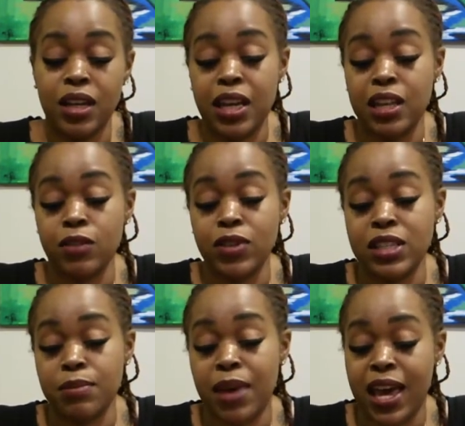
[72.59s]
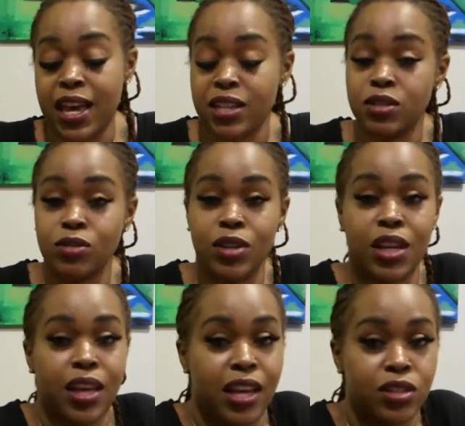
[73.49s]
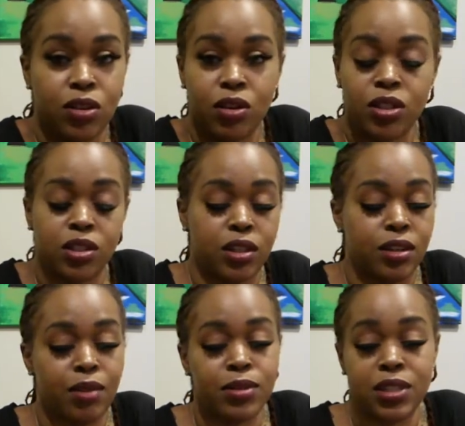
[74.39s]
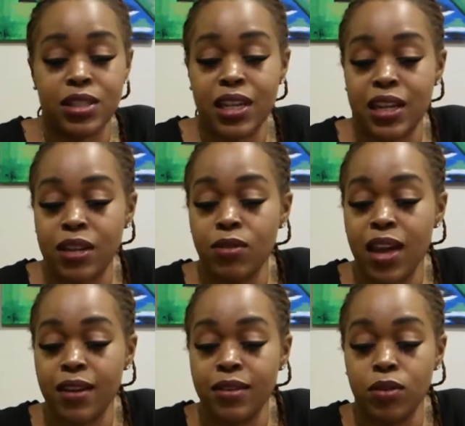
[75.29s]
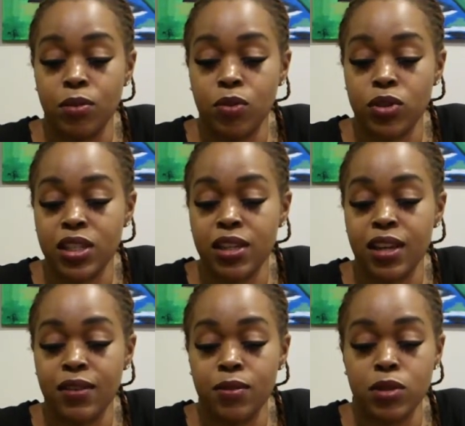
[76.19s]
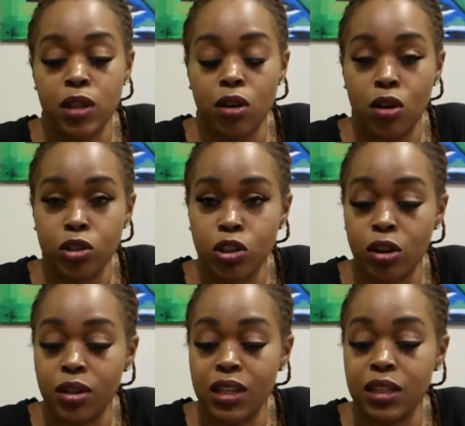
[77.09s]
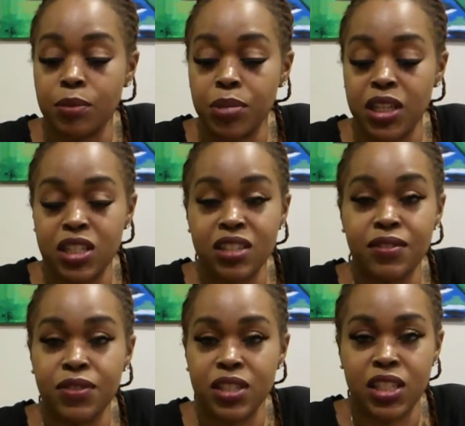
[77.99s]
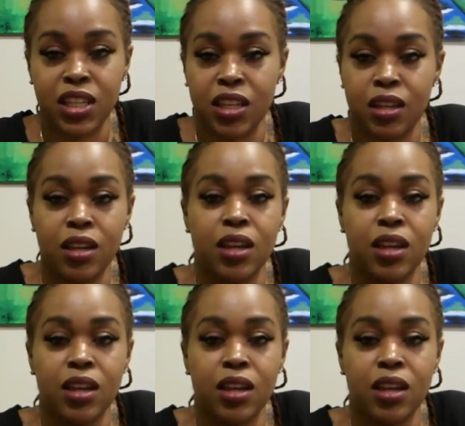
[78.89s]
In the recent past, you get exhaustion. I was just saying that you had no more to give. It was a long journey, depletion, fatigue.